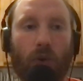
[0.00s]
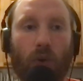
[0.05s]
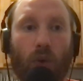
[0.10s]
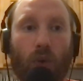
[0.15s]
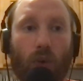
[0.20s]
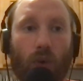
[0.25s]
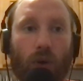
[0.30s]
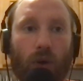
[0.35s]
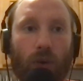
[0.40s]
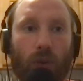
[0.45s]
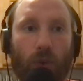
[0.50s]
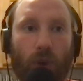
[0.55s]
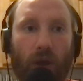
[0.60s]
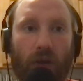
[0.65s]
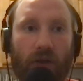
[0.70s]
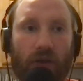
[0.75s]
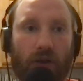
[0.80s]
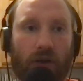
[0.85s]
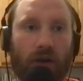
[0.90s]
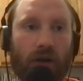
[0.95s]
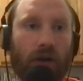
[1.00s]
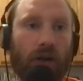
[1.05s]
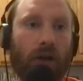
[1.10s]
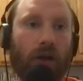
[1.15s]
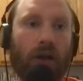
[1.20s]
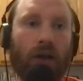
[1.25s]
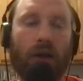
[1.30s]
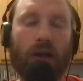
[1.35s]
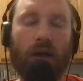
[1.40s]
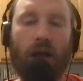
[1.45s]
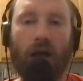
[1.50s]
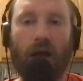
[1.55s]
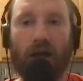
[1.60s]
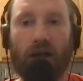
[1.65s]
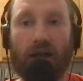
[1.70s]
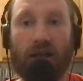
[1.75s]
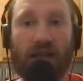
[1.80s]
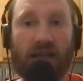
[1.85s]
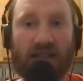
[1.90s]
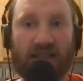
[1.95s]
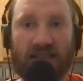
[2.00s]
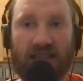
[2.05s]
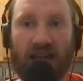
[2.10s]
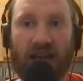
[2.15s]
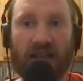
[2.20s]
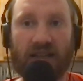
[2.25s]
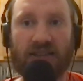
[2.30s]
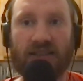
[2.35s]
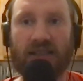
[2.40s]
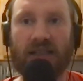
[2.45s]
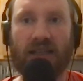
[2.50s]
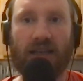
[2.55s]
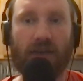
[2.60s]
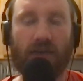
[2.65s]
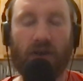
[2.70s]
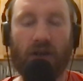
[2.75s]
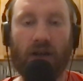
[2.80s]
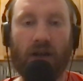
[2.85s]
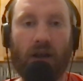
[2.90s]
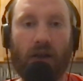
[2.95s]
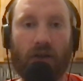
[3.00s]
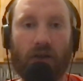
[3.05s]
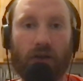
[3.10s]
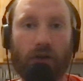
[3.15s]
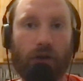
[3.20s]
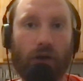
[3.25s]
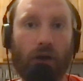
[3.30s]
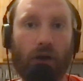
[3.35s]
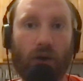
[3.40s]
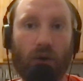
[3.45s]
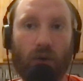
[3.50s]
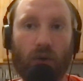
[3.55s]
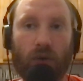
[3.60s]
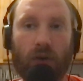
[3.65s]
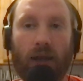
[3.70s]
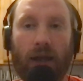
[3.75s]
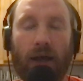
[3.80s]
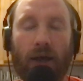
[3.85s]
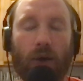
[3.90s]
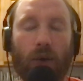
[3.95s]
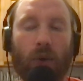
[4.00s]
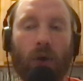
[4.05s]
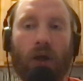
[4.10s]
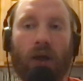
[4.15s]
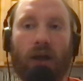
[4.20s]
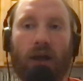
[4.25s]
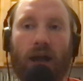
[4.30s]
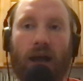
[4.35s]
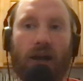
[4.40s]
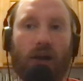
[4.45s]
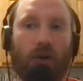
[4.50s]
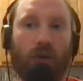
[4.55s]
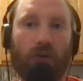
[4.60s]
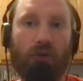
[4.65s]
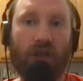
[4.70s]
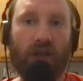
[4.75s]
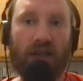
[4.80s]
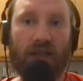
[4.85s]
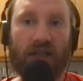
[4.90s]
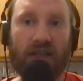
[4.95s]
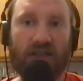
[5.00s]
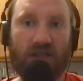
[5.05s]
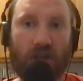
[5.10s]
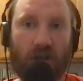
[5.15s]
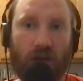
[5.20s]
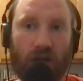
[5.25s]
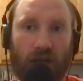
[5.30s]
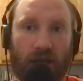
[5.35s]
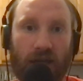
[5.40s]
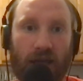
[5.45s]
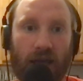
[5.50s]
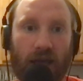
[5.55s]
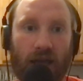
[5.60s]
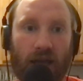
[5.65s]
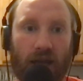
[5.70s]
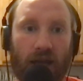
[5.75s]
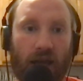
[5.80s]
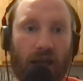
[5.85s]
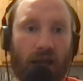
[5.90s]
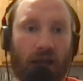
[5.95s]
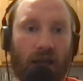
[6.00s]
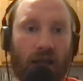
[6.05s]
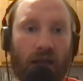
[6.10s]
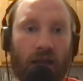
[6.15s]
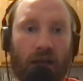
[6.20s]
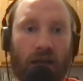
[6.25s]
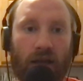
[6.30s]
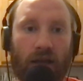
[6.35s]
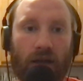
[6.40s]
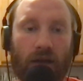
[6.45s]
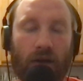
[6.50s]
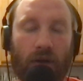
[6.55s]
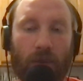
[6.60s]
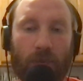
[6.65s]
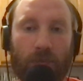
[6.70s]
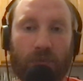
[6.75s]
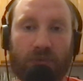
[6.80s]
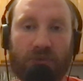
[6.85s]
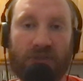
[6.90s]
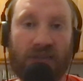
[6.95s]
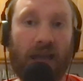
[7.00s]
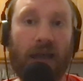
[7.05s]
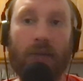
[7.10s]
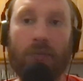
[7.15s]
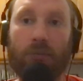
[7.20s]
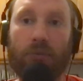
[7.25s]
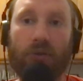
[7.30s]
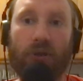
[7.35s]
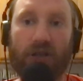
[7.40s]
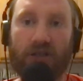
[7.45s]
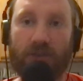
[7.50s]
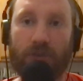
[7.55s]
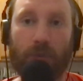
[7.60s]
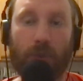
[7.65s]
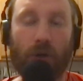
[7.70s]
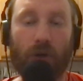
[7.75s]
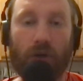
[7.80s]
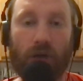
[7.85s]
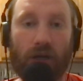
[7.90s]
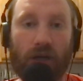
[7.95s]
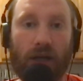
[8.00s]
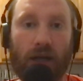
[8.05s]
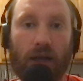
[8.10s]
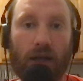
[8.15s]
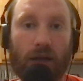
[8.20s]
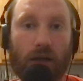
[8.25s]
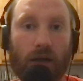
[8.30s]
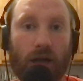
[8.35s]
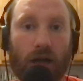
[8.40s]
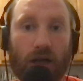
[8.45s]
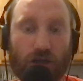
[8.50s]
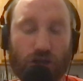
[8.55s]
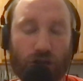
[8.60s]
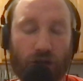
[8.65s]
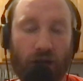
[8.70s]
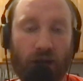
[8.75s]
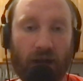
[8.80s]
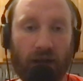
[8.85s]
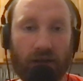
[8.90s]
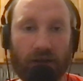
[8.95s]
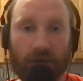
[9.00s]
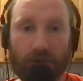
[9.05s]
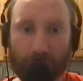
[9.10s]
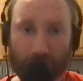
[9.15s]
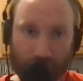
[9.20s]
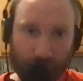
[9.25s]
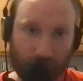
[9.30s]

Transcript: or whether he decides to give it another go. Now, I don't think he's going to get a 10 plus $1 million contract